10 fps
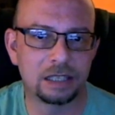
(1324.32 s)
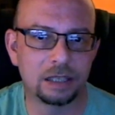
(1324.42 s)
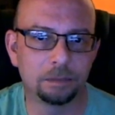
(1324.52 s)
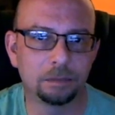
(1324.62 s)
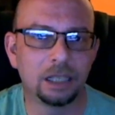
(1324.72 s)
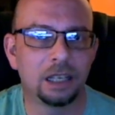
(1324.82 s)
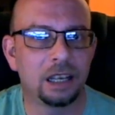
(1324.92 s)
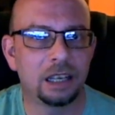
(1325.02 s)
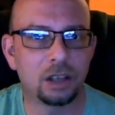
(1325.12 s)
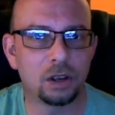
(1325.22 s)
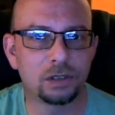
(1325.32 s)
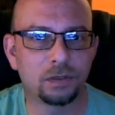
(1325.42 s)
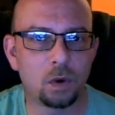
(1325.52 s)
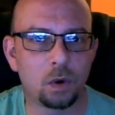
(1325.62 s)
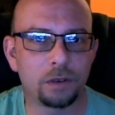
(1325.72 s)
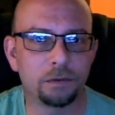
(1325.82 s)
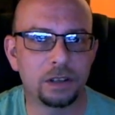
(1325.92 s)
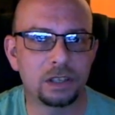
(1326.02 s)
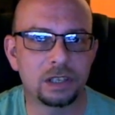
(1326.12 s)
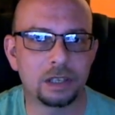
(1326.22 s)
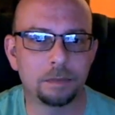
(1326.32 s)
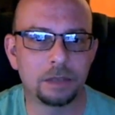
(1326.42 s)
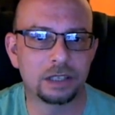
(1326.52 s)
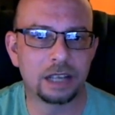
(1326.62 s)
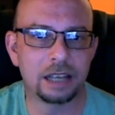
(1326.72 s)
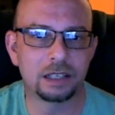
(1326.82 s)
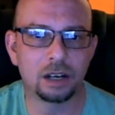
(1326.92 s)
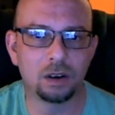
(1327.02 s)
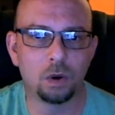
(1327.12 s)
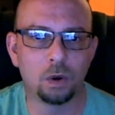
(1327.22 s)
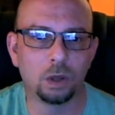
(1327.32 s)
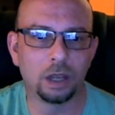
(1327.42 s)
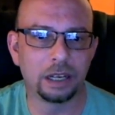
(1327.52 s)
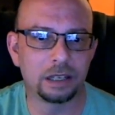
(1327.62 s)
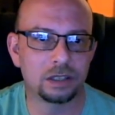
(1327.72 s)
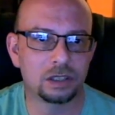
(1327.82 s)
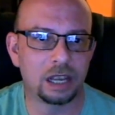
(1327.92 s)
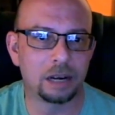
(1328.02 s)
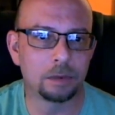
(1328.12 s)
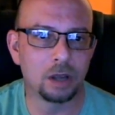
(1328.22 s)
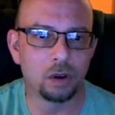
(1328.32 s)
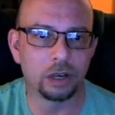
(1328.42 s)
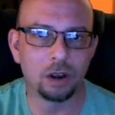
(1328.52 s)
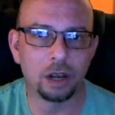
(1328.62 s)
them goes forward and fixes them. This guy's got a whole like setup going on.